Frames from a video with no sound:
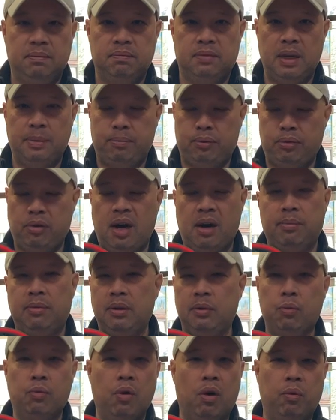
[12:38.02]
They probably
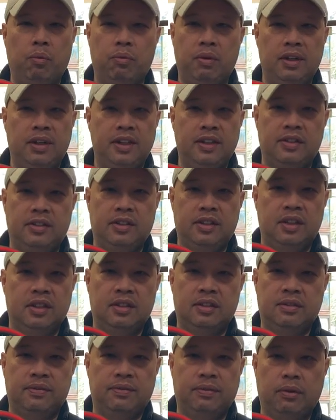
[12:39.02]
won't release
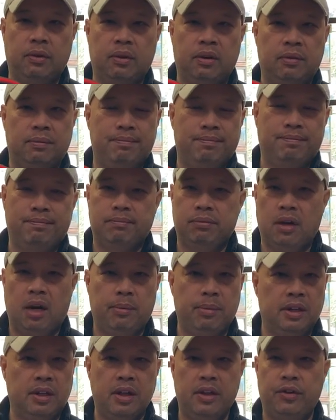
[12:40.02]
this for
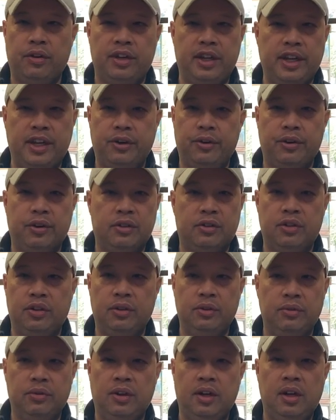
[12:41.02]
probably another year or
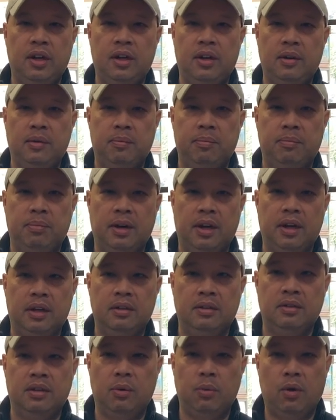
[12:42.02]
two,
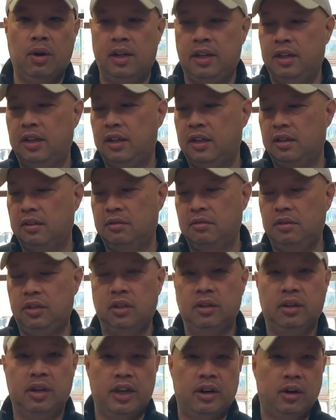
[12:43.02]
but they wanted to, you
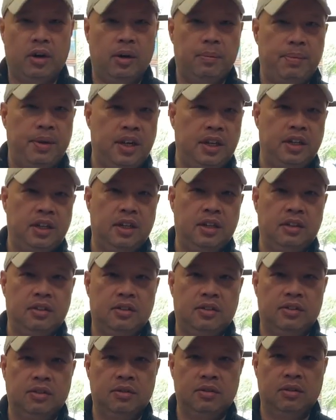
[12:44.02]
know, get our
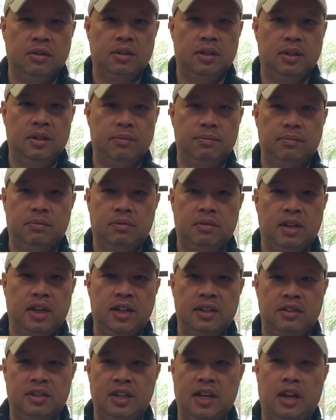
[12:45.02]
opinions
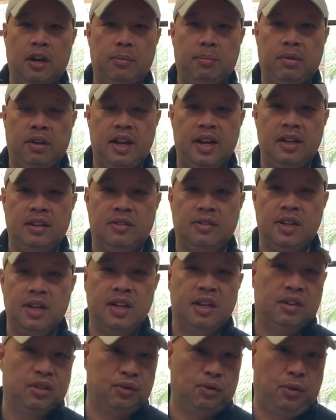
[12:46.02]
and see how it plays.
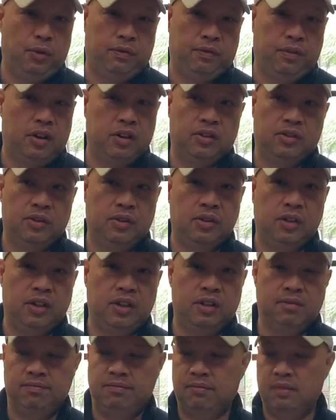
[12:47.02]
So far, so
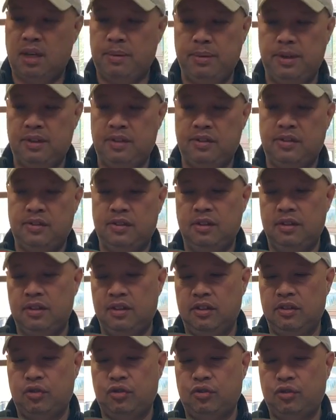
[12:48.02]
good. I mean, this
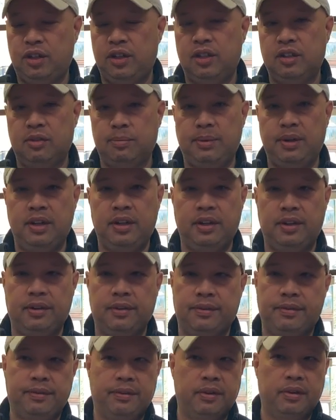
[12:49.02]
string has been here
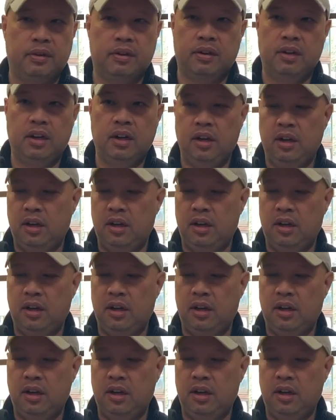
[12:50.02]
for